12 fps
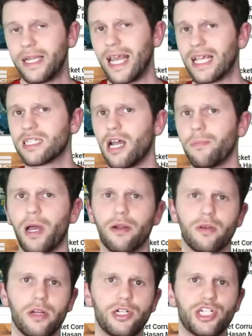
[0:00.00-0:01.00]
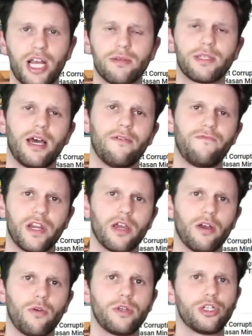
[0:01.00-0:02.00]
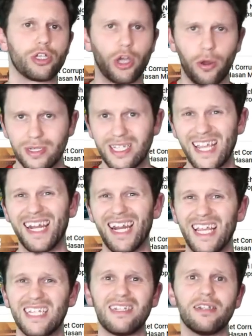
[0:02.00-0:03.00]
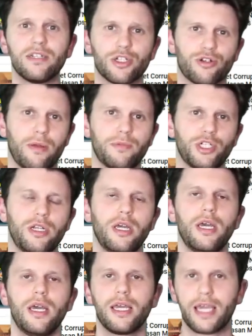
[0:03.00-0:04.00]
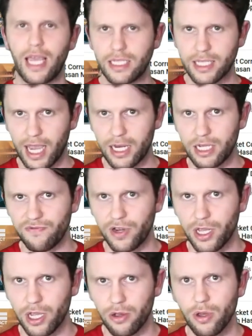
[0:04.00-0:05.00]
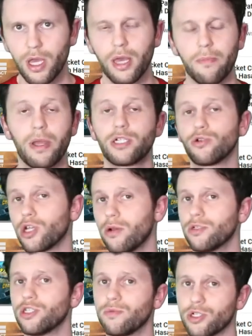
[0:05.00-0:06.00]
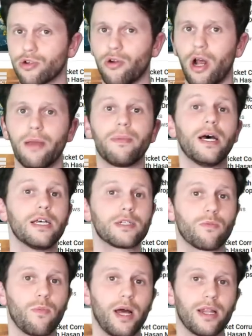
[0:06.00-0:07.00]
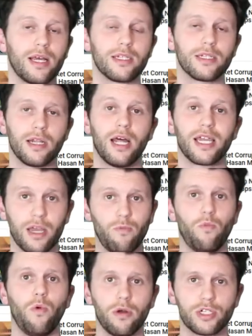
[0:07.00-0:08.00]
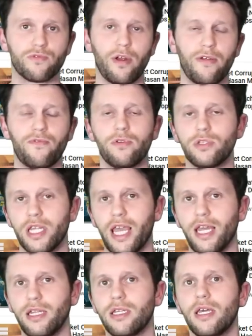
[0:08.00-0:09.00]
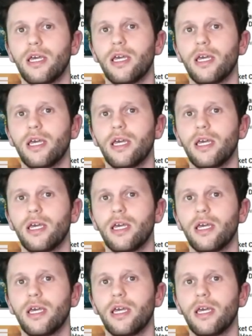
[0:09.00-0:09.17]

Next up, and I'm going to shout out a video, you should go and see it, link is in the description, Katy Candy's video, make sure to go and subscribe as well as like and watch right through to the end